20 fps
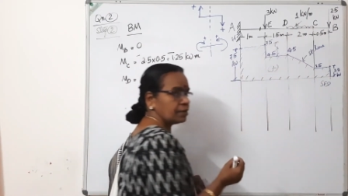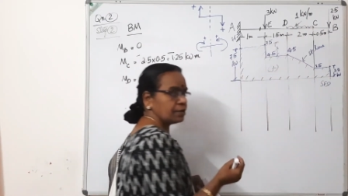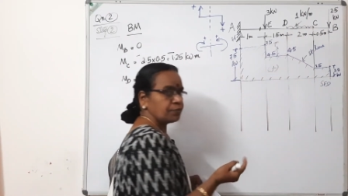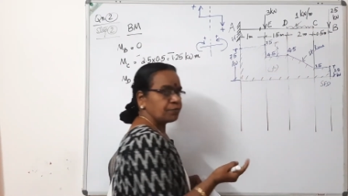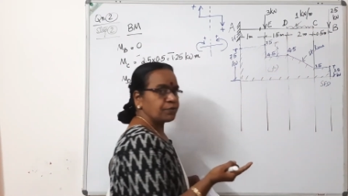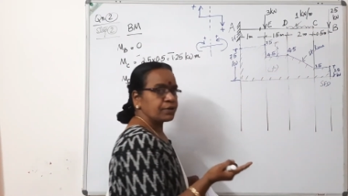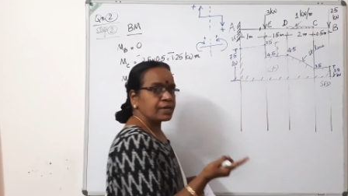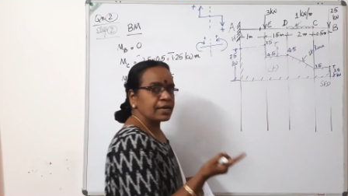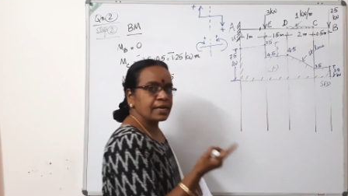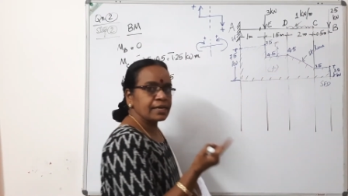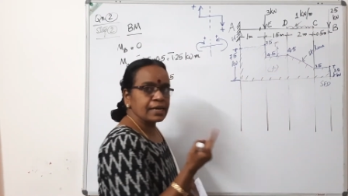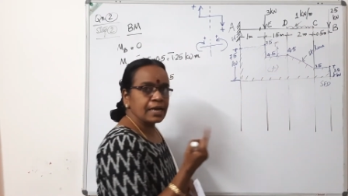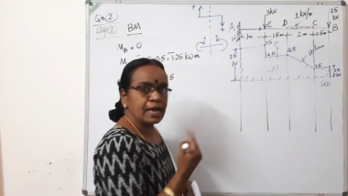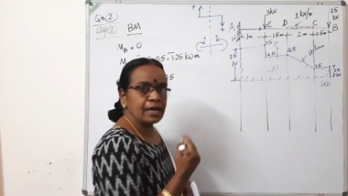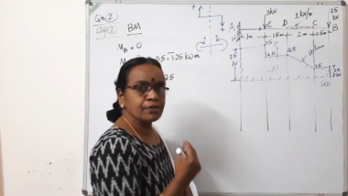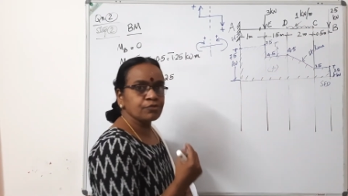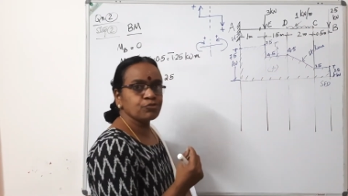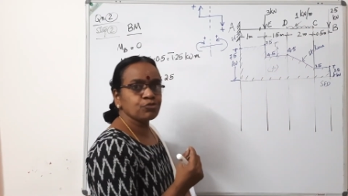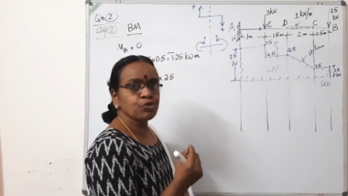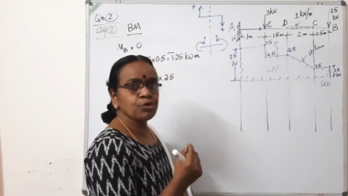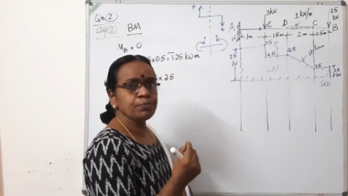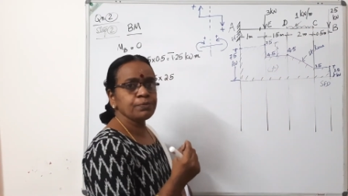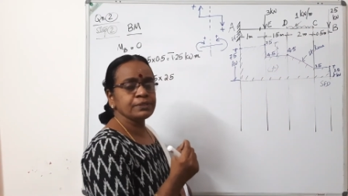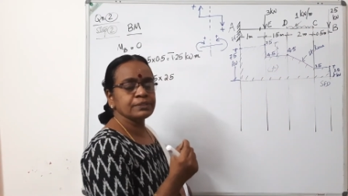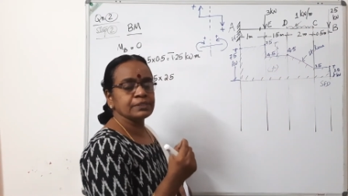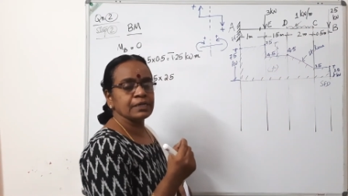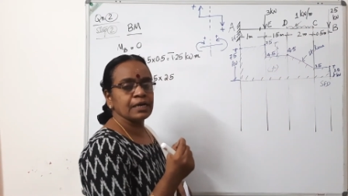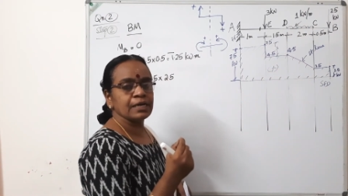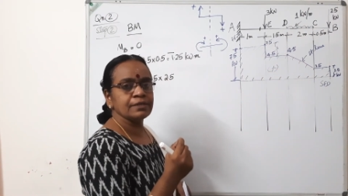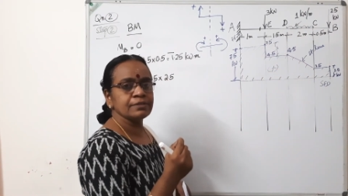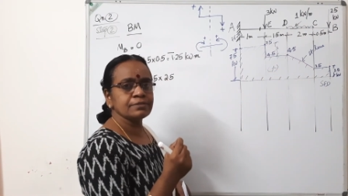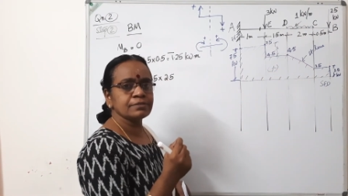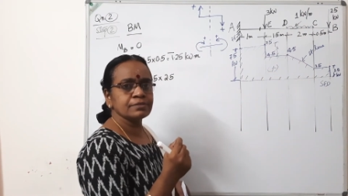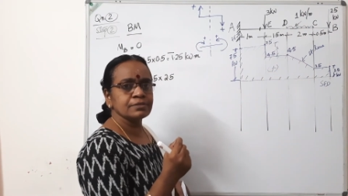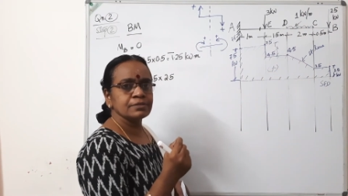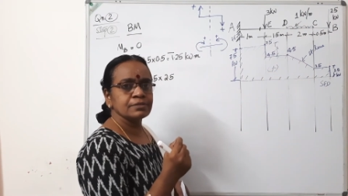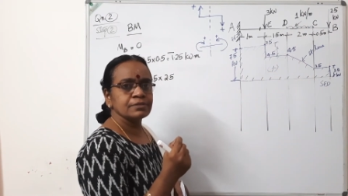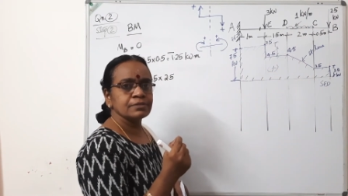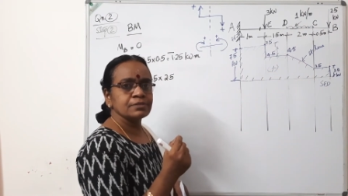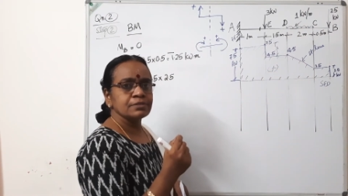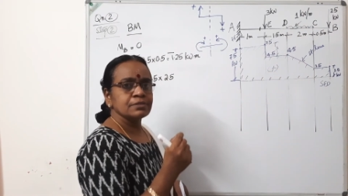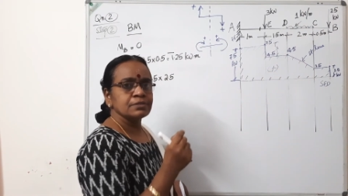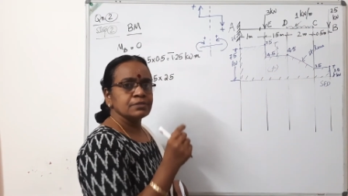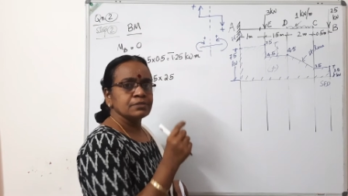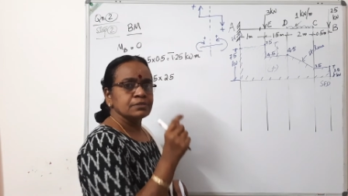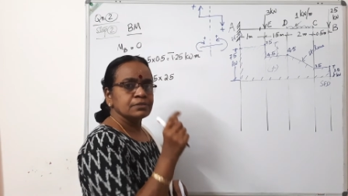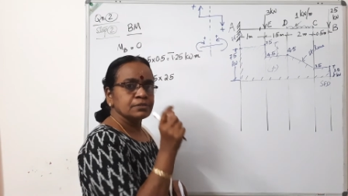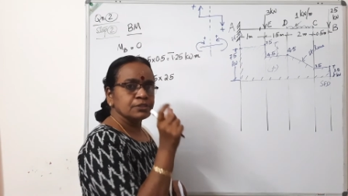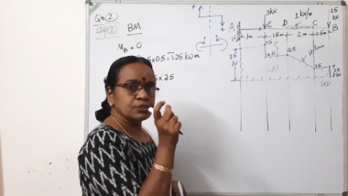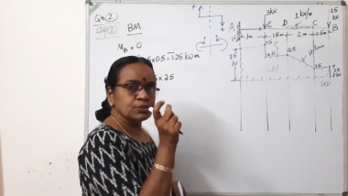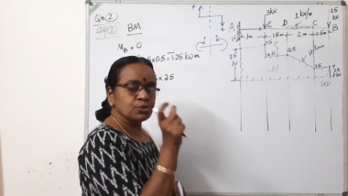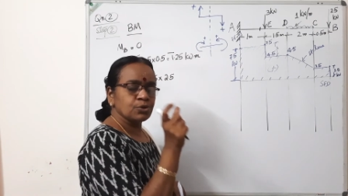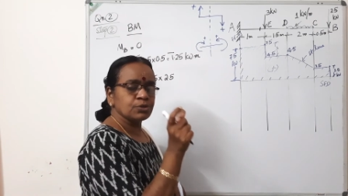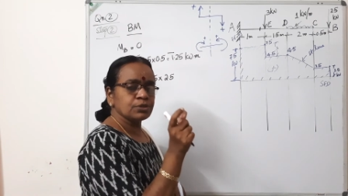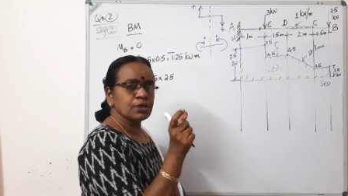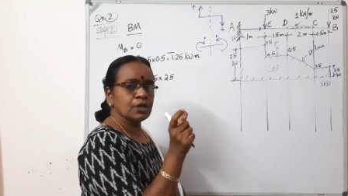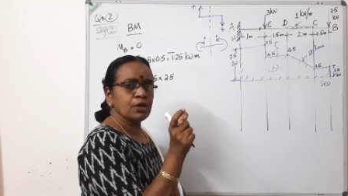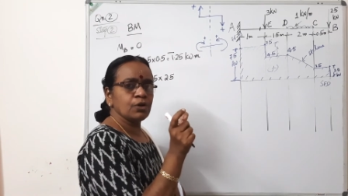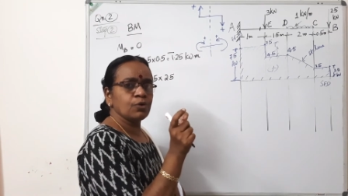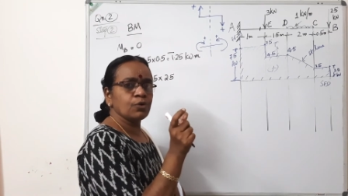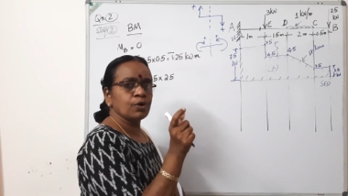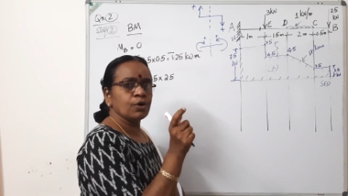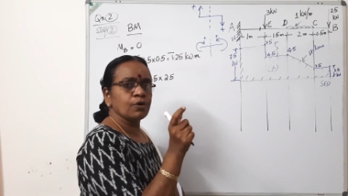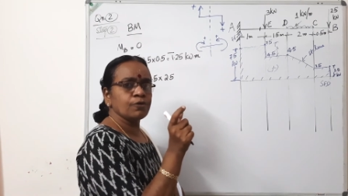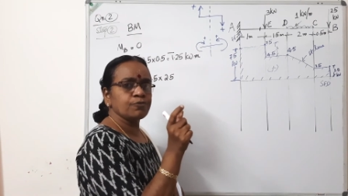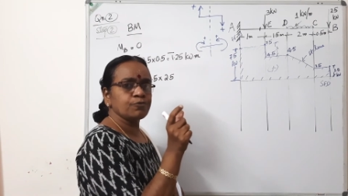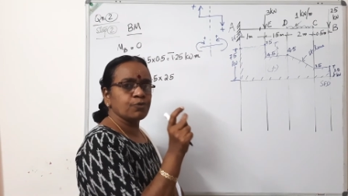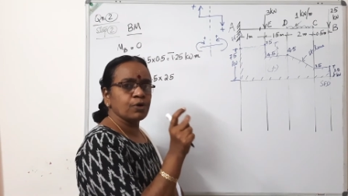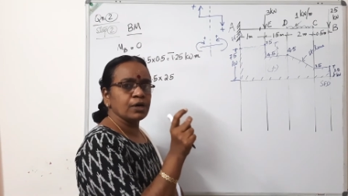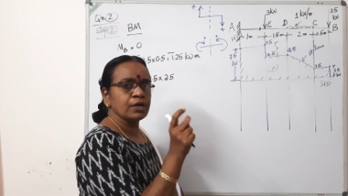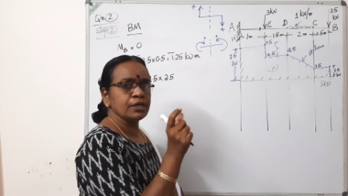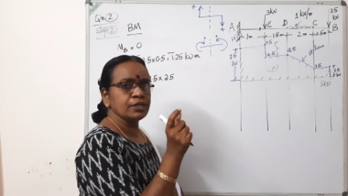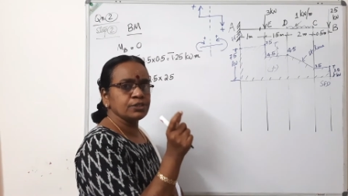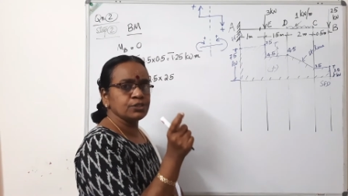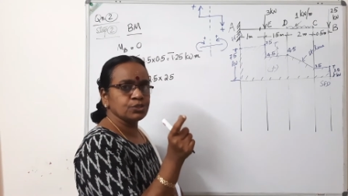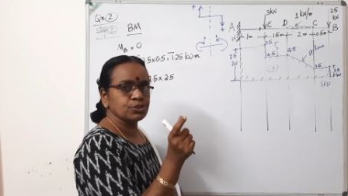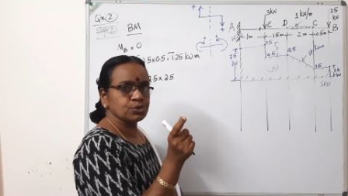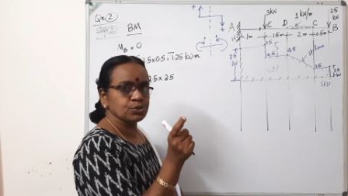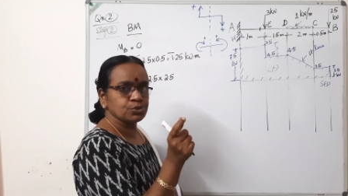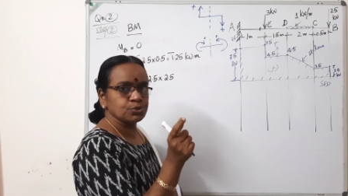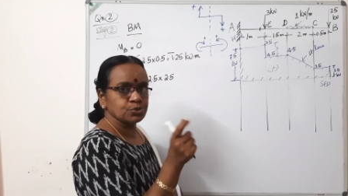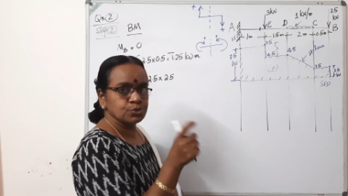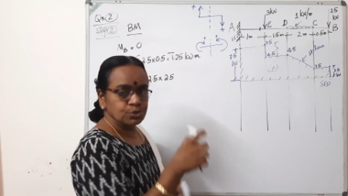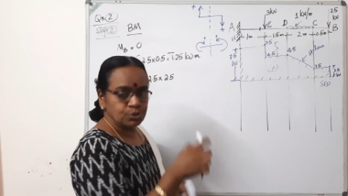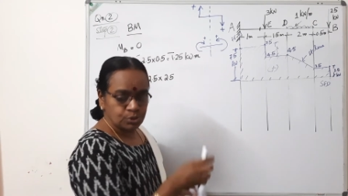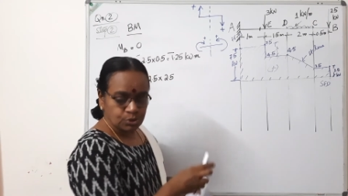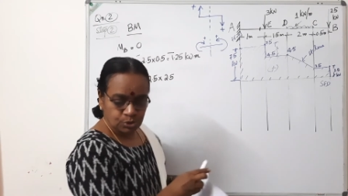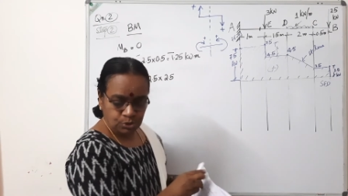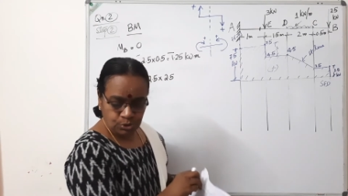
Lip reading: We can assume it as the total load of 1 into 2.